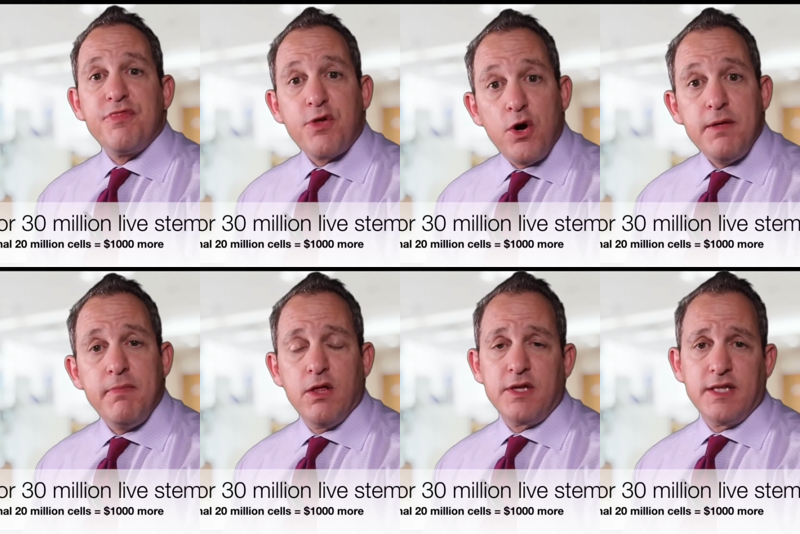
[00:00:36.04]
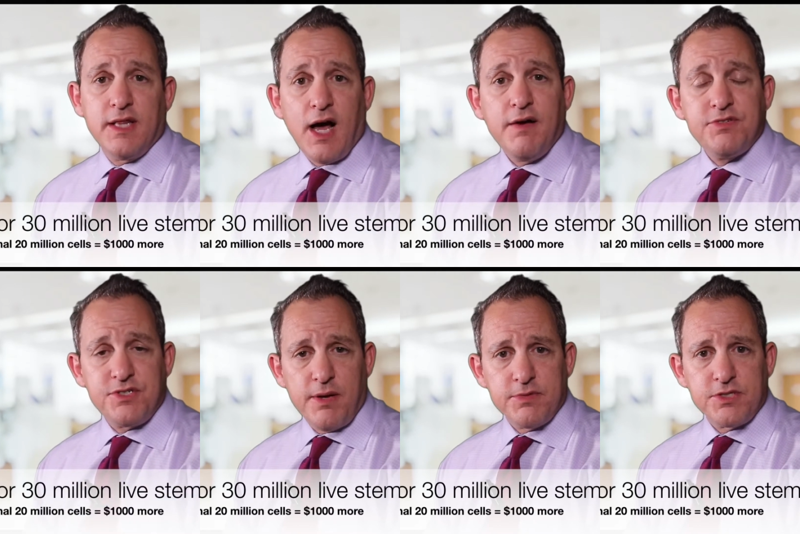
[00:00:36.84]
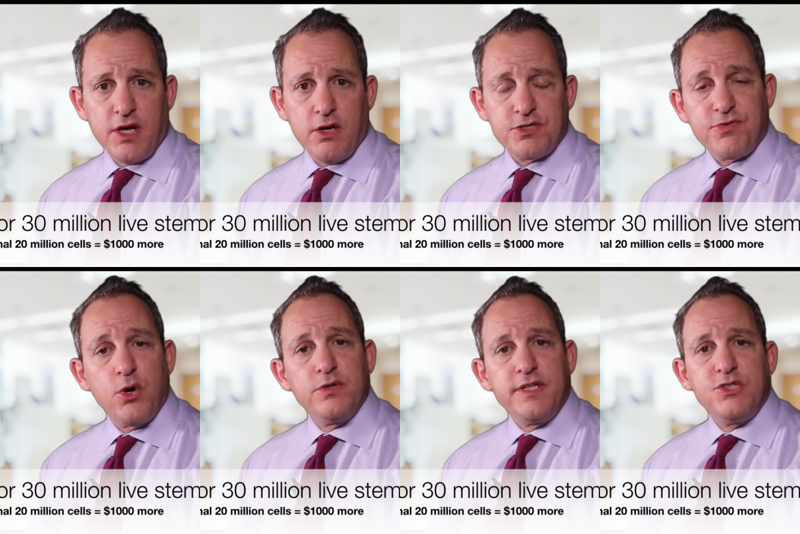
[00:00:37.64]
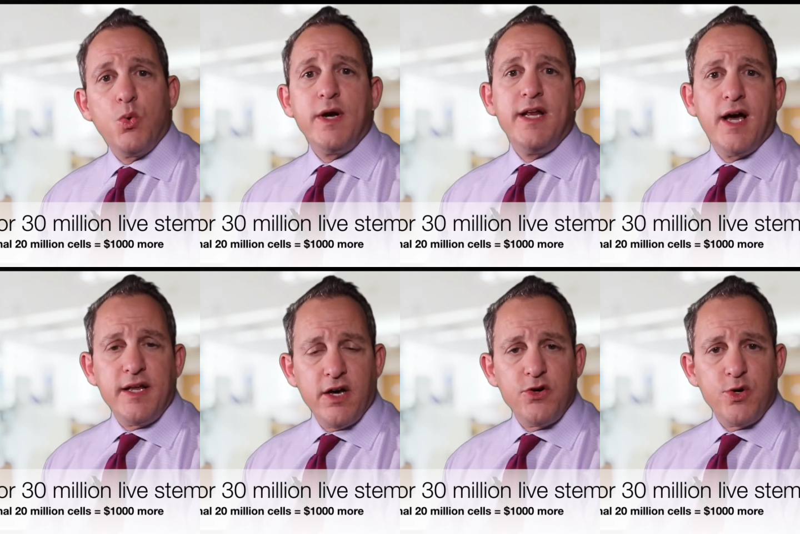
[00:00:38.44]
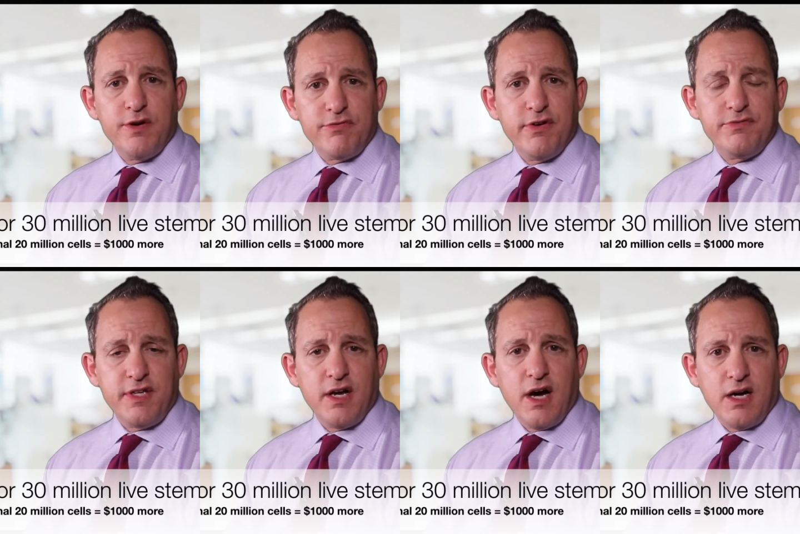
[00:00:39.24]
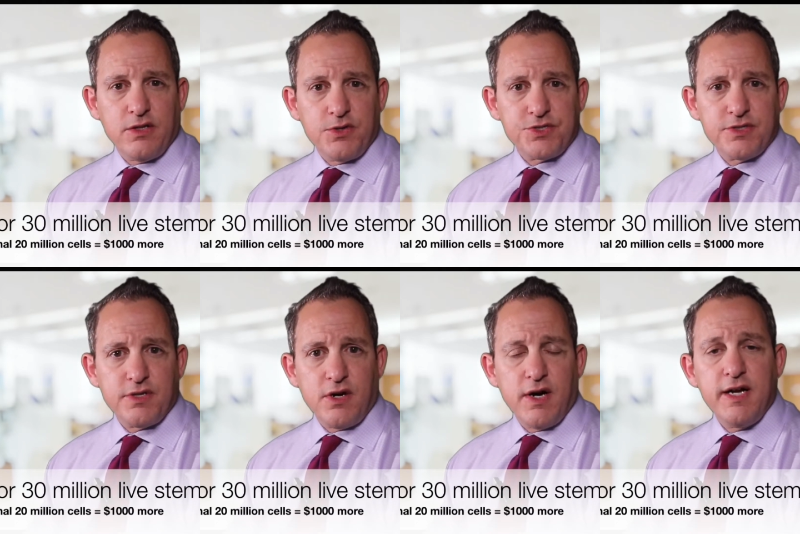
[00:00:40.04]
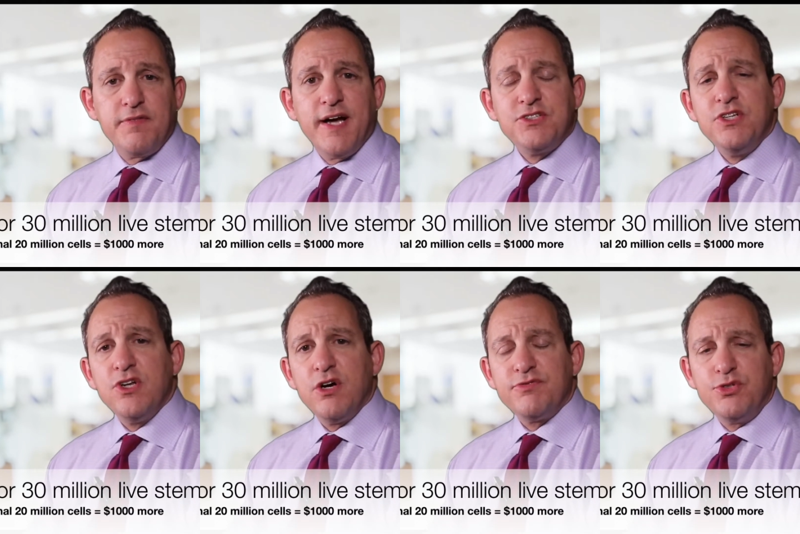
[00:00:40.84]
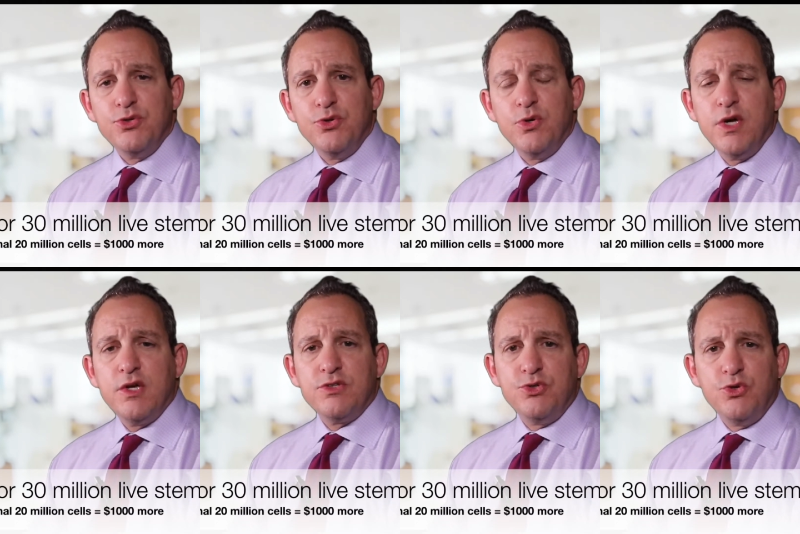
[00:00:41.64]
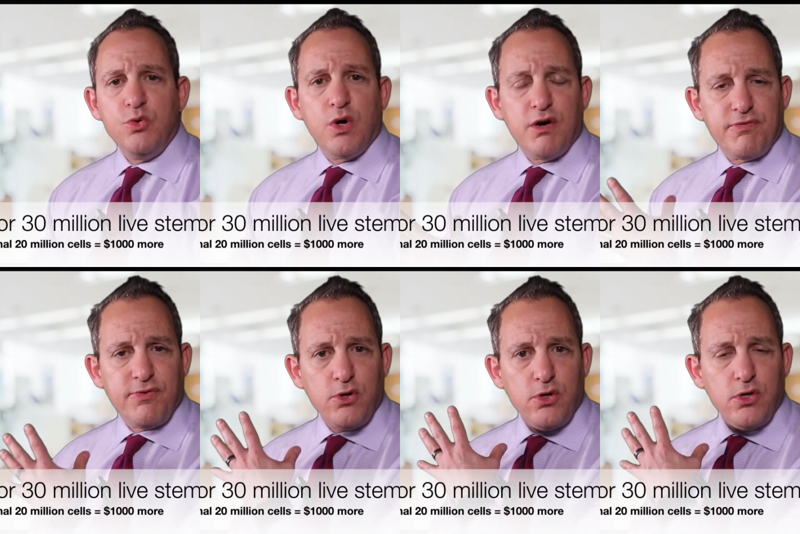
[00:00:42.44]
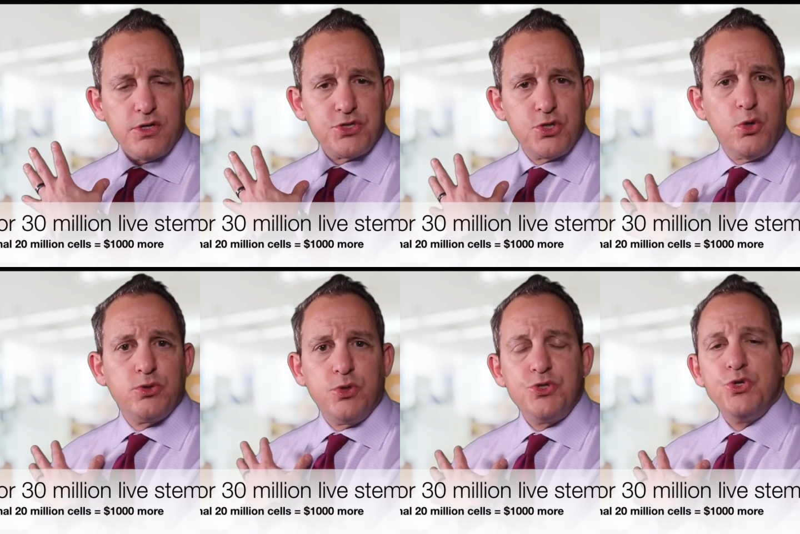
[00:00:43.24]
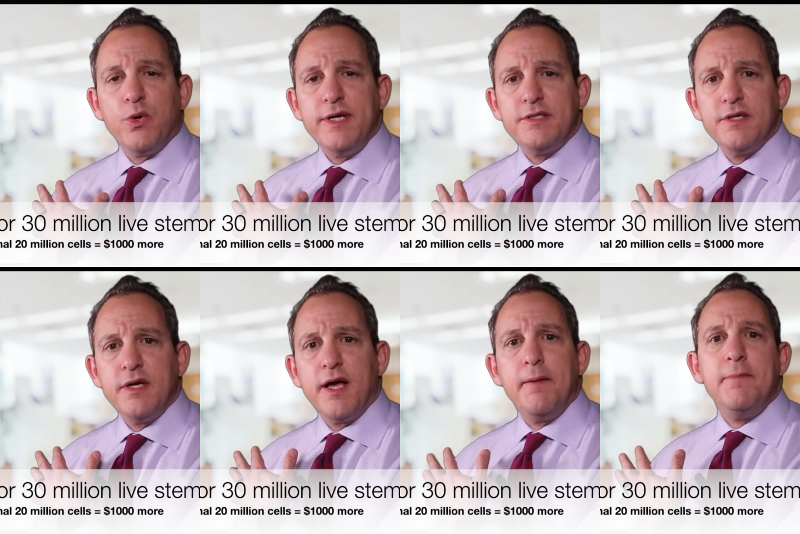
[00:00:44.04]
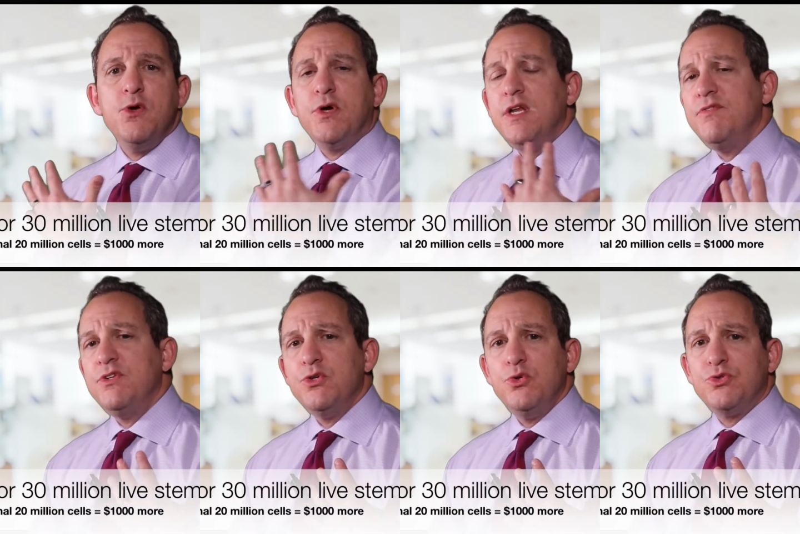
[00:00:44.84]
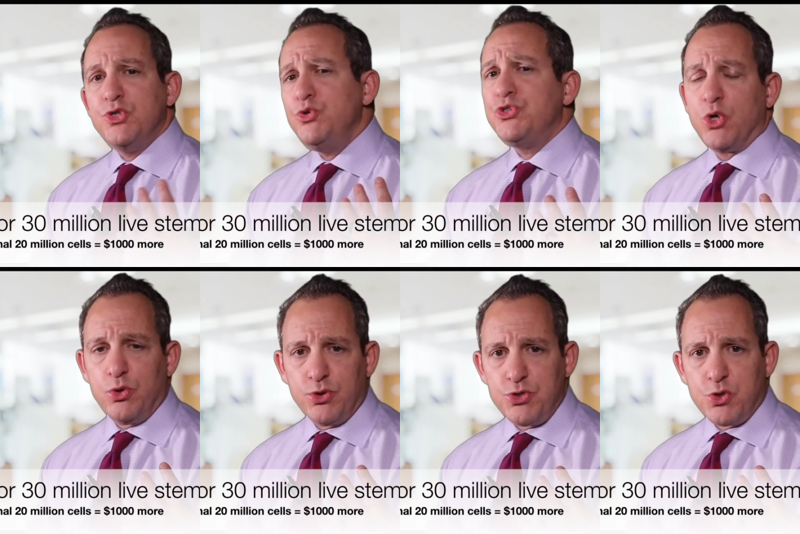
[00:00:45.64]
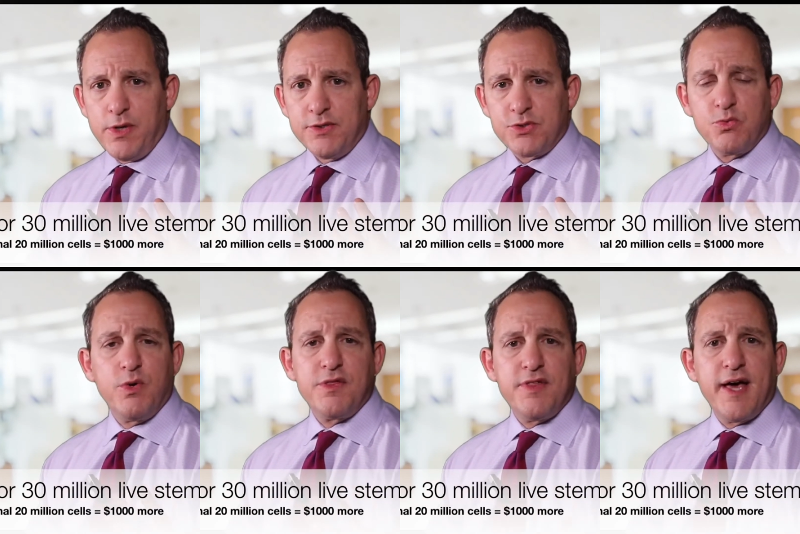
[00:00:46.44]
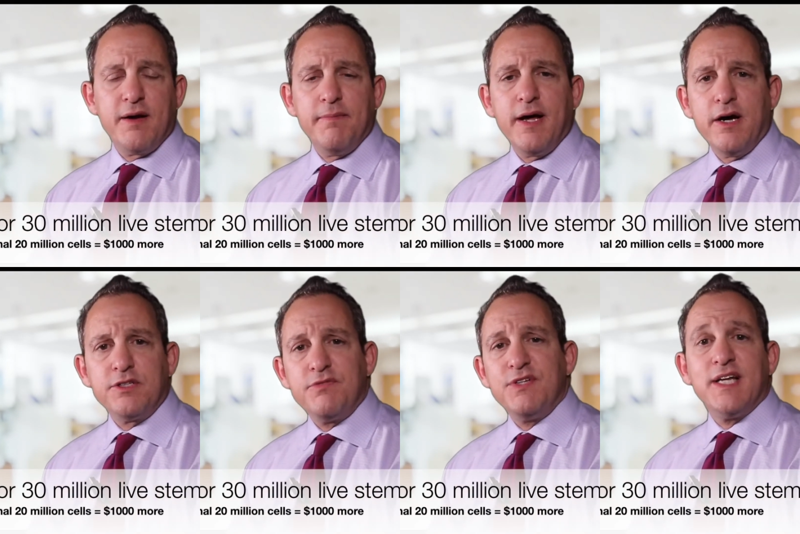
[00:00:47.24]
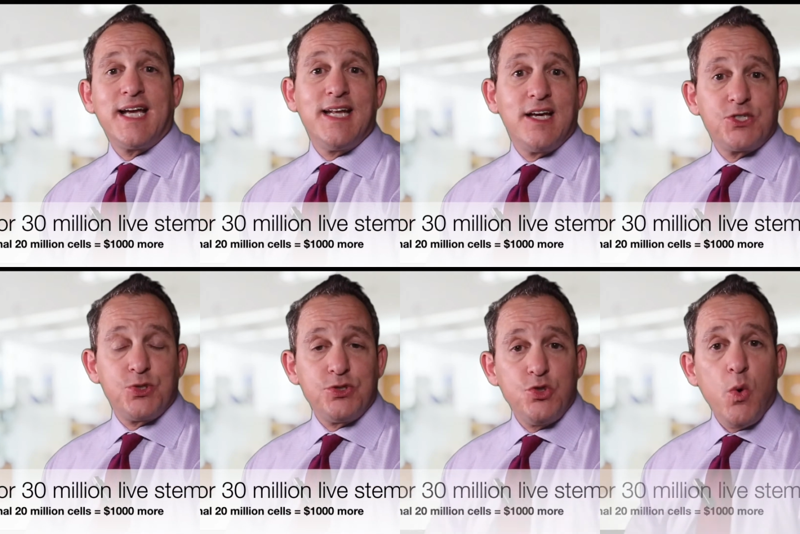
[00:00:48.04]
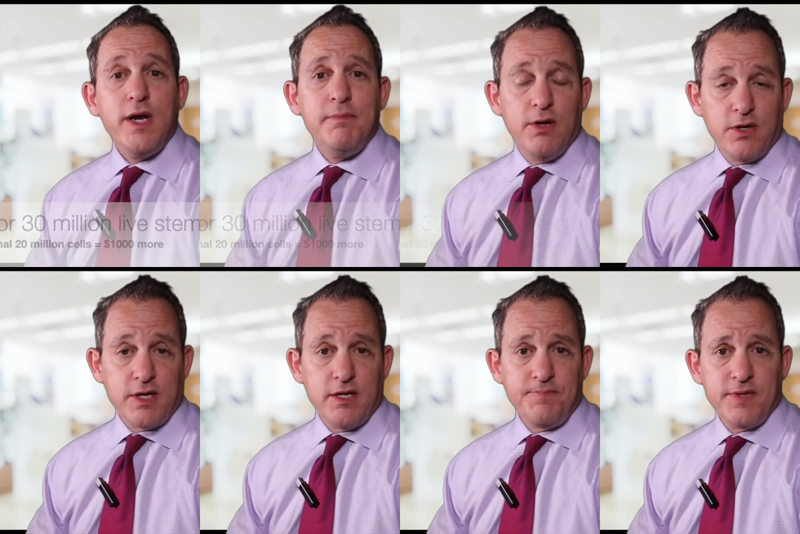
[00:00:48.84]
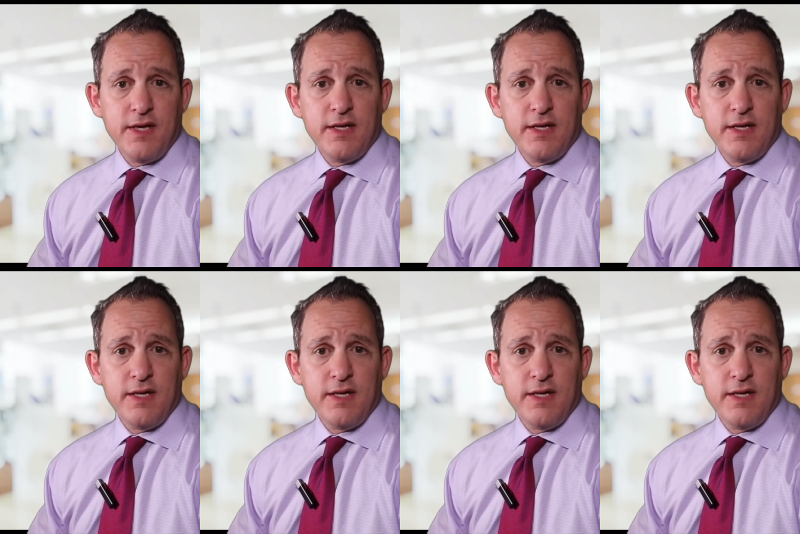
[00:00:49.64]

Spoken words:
30 million live stem cells for only $2,950. All right, that's enough to do a full shoulder joint, and you can even do two shoulder joints with that amount. If you like an extra 20 million